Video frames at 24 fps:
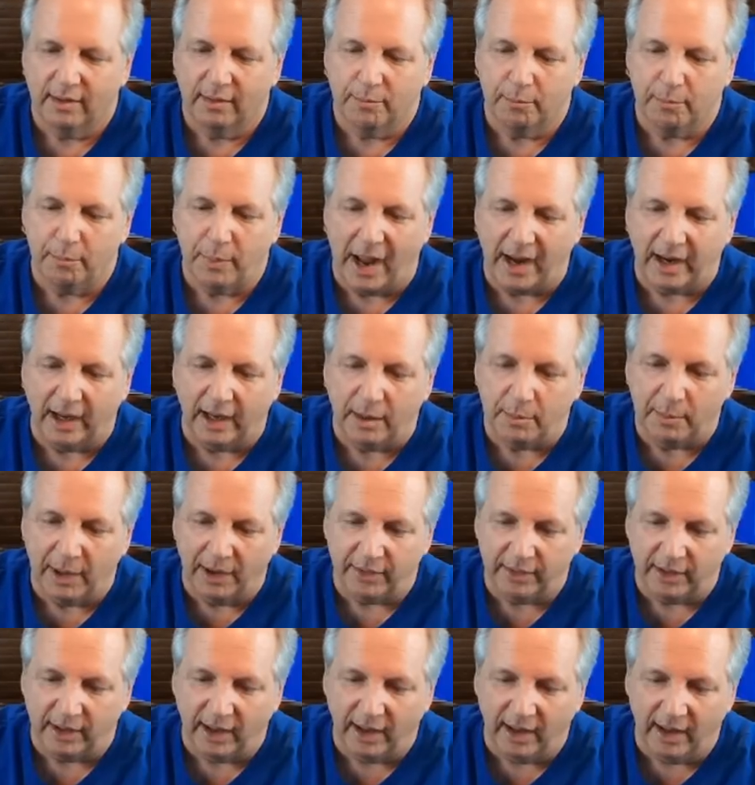Back
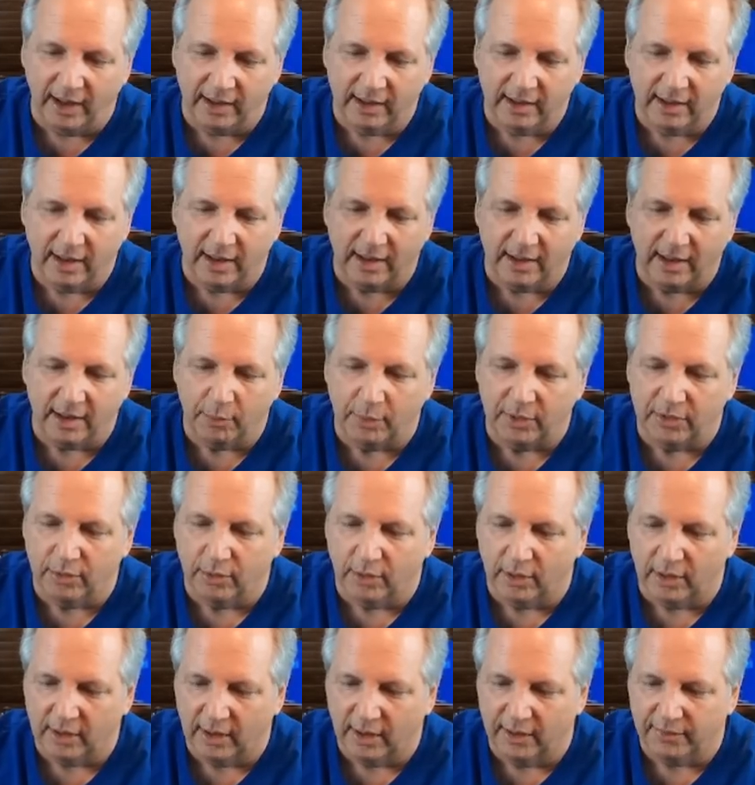inbound again, and then we do
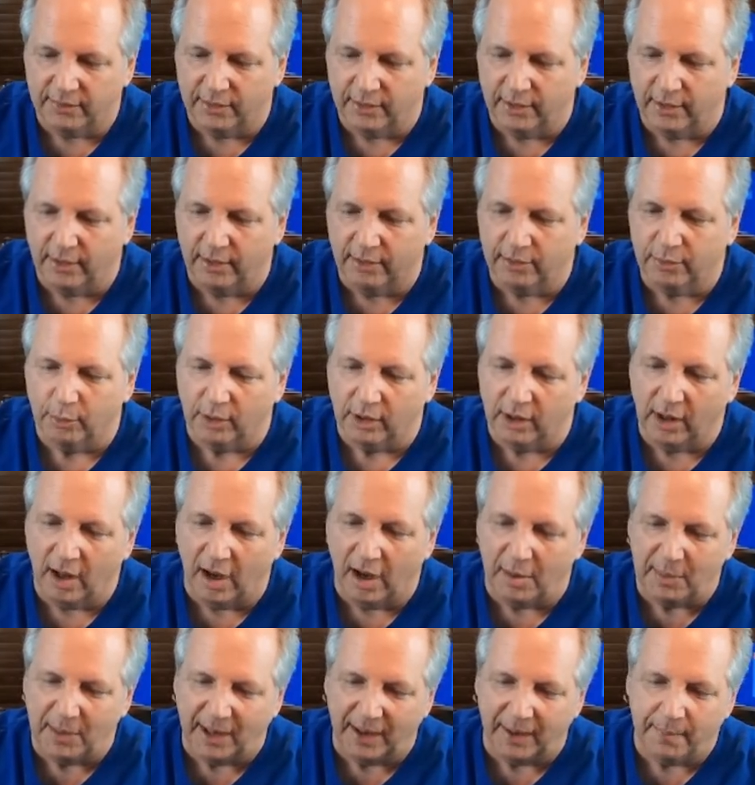our left turns, we're
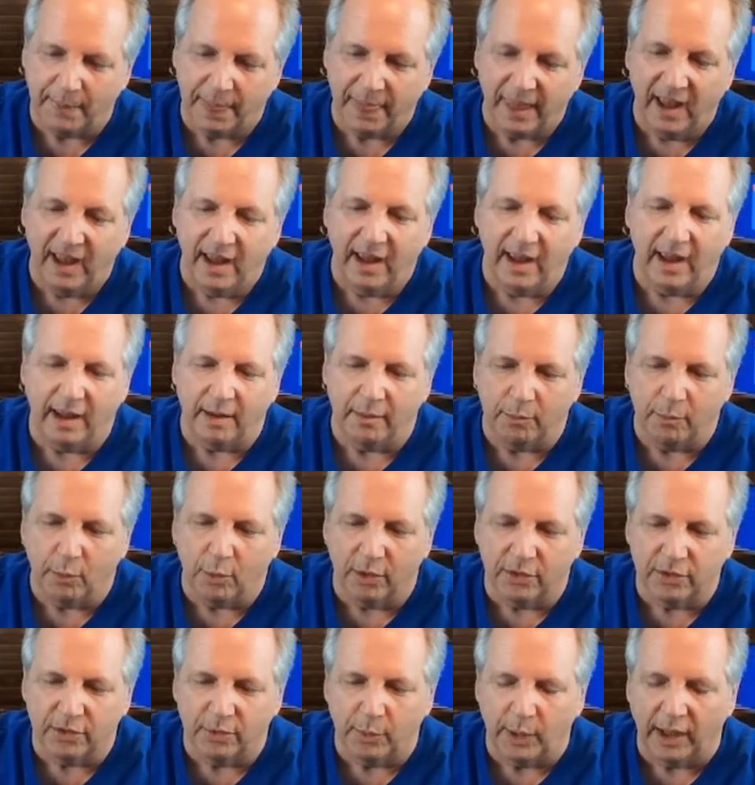climbing, and
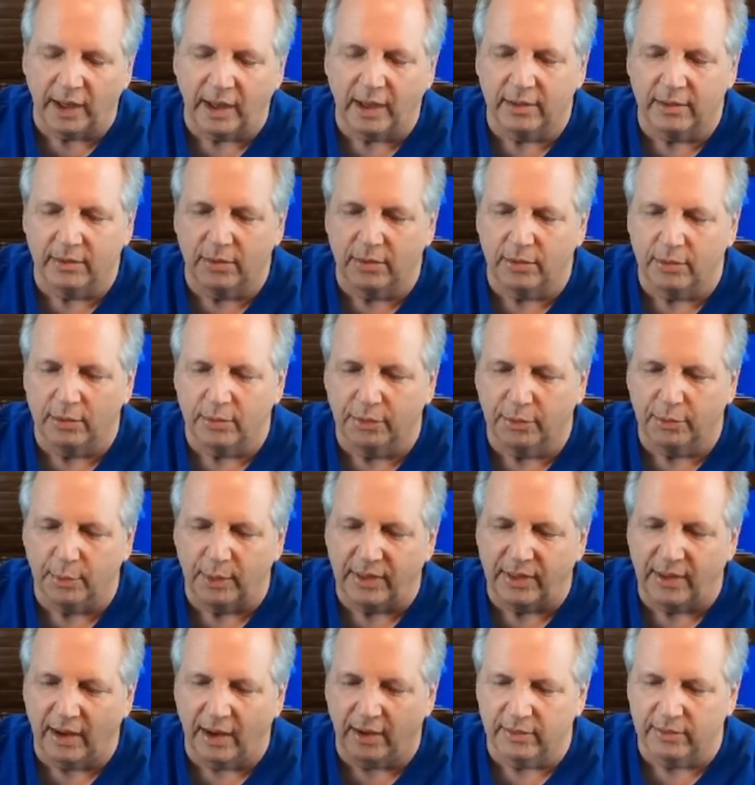once we get to
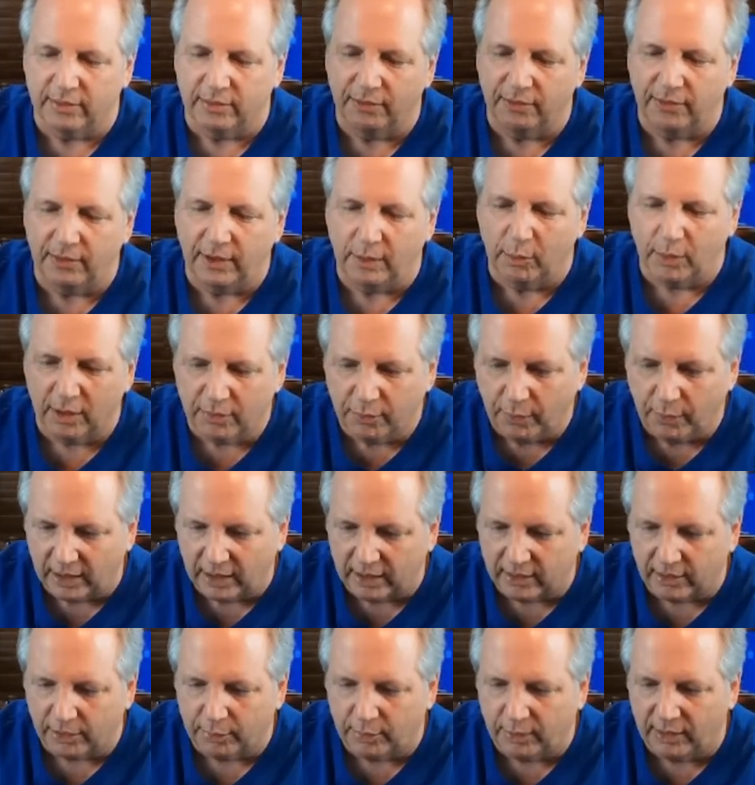3,000 feet, what if
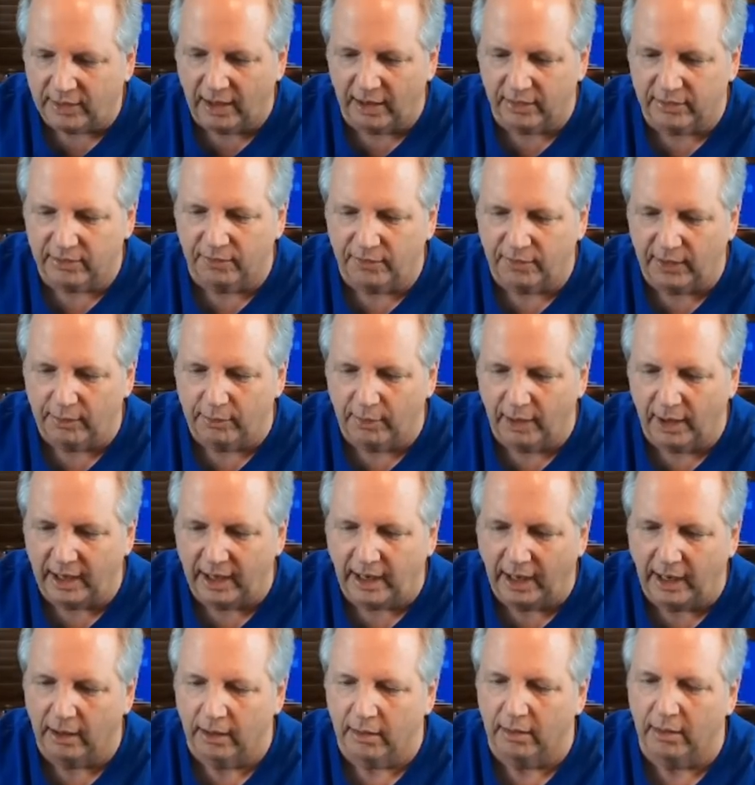to 3,000 feet right
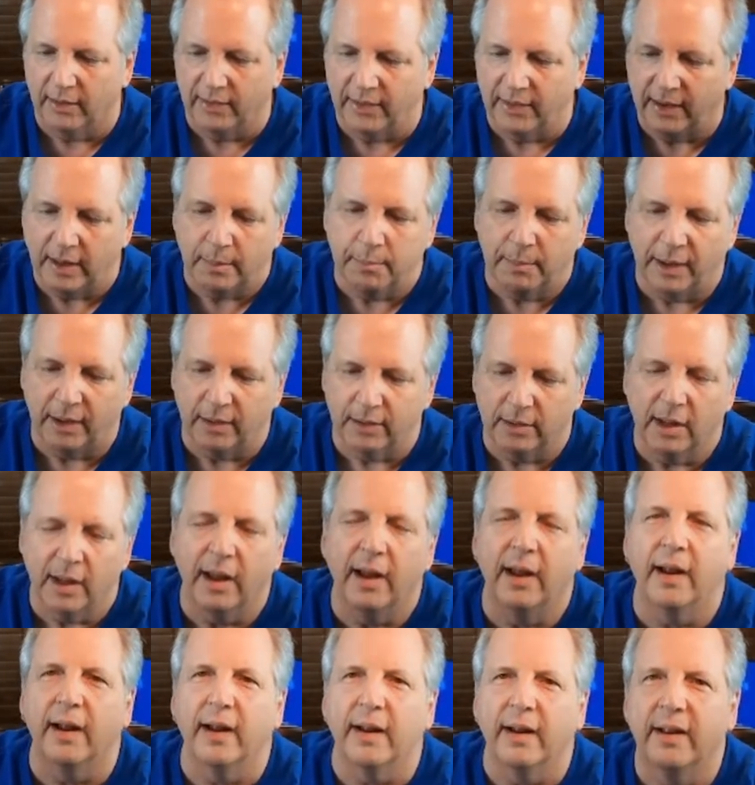here on the inbound
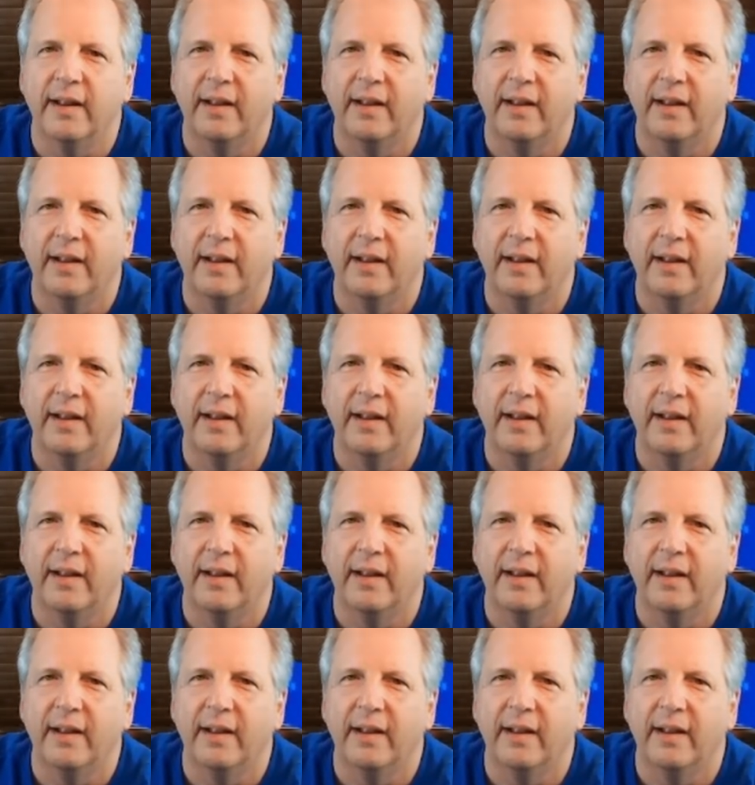leg?